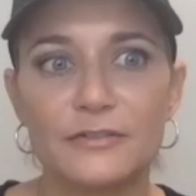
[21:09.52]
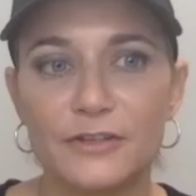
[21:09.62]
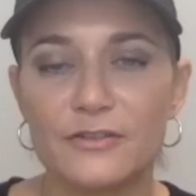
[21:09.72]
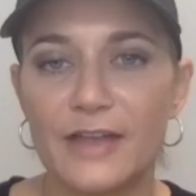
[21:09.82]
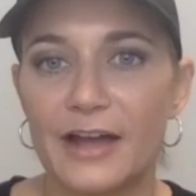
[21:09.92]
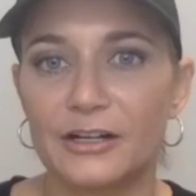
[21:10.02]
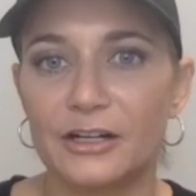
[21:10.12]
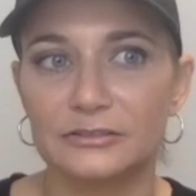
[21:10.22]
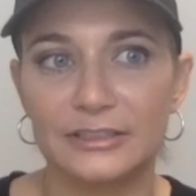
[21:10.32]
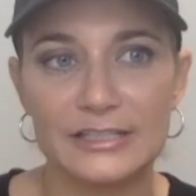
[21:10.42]
you that
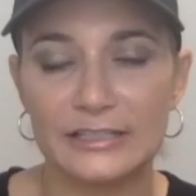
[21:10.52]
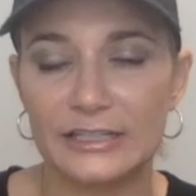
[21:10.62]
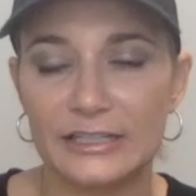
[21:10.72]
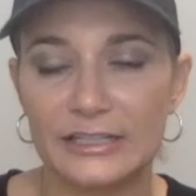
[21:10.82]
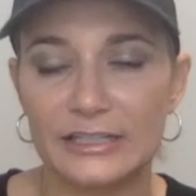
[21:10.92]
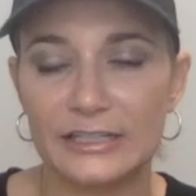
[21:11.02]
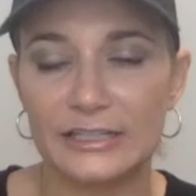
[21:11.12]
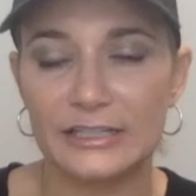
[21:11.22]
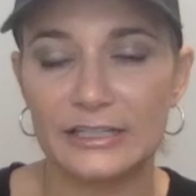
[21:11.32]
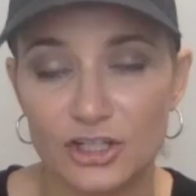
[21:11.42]
are listening,
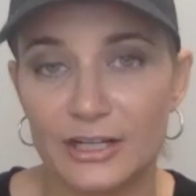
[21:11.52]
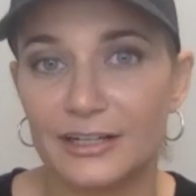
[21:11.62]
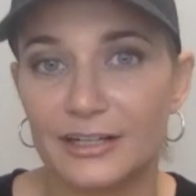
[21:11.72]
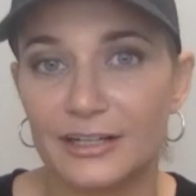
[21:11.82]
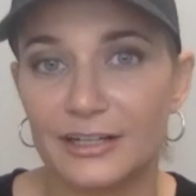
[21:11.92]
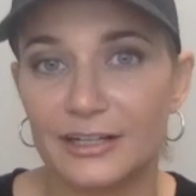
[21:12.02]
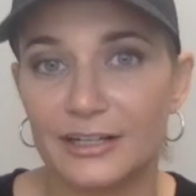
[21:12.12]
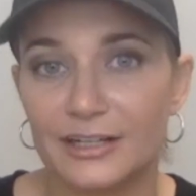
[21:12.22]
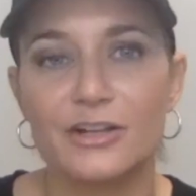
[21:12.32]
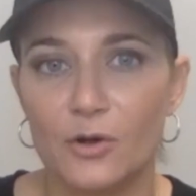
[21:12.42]
watching, just
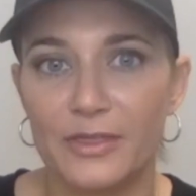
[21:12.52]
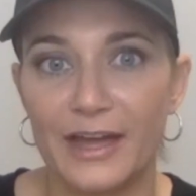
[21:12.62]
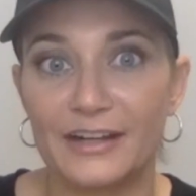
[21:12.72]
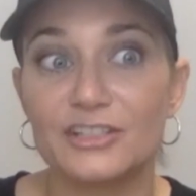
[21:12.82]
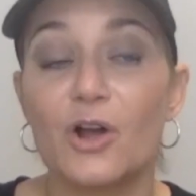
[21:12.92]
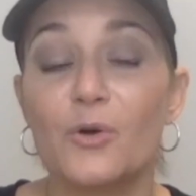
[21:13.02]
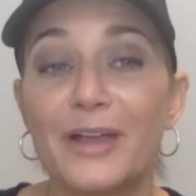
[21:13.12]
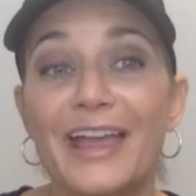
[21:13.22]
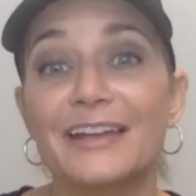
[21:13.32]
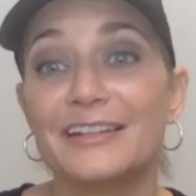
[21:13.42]
know that it's
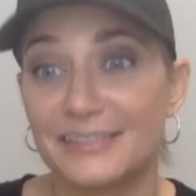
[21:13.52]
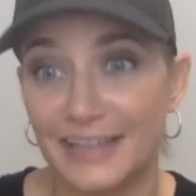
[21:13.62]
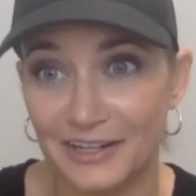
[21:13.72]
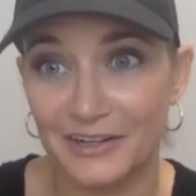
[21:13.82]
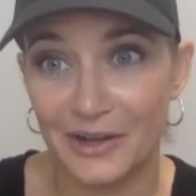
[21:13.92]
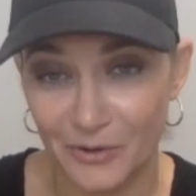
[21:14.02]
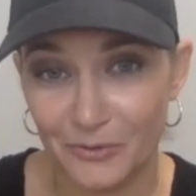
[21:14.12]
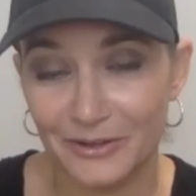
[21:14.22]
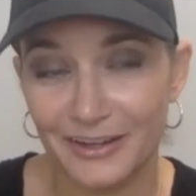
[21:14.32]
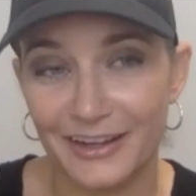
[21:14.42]
okay to say
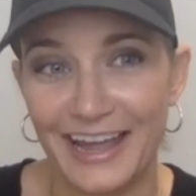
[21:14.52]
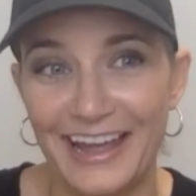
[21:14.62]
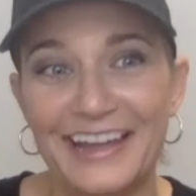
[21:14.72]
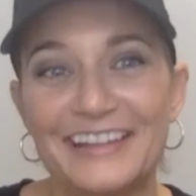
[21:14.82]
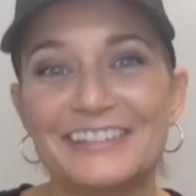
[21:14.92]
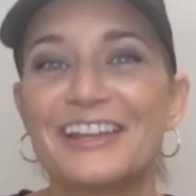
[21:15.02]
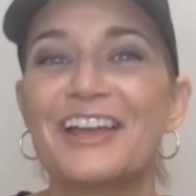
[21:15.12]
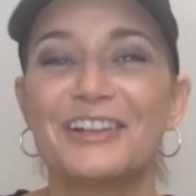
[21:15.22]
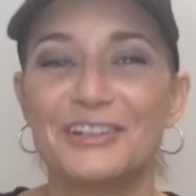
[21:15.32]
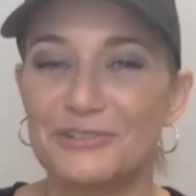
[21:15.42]
no, and
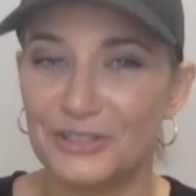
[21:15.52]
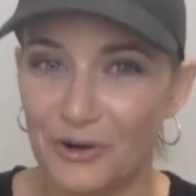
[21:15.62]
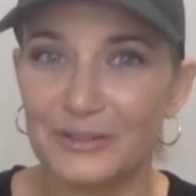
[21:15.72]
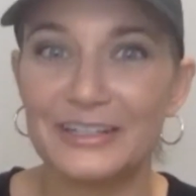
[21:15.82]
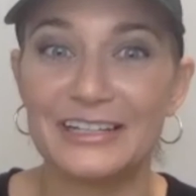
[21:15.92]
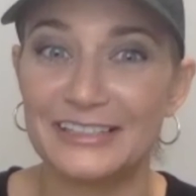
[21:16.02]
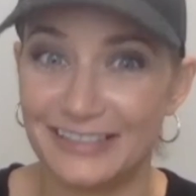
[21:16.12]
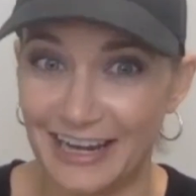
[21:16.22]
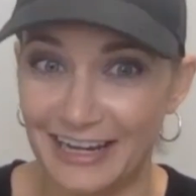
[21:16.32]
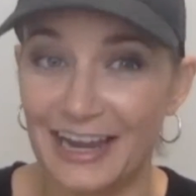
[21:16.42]
you don't need to
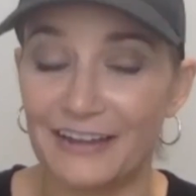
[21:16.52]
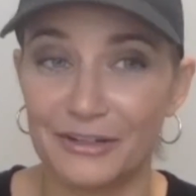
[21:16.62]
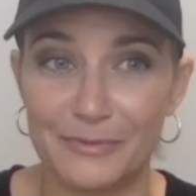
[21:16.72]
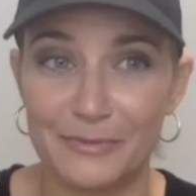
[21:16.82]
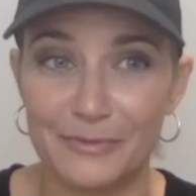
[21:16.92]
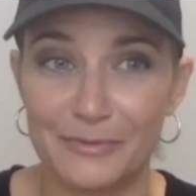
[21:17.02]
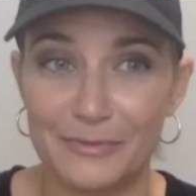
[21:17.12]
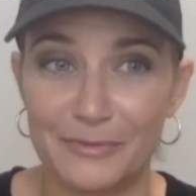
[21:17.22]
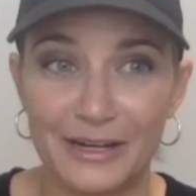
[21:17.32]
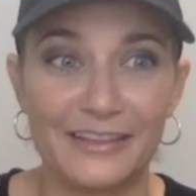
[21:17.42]
take everybody that
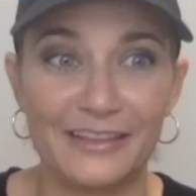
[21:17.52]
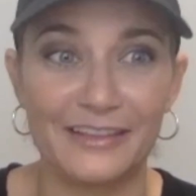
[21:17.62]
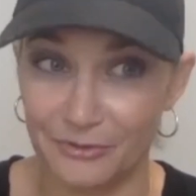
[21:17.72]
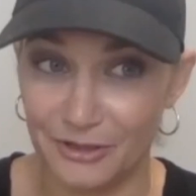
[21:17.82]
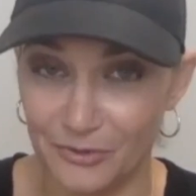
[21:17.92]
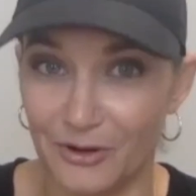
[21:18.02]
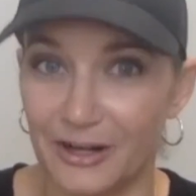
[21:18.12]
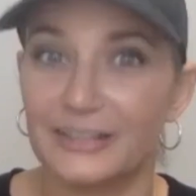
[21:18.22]
comes through the door.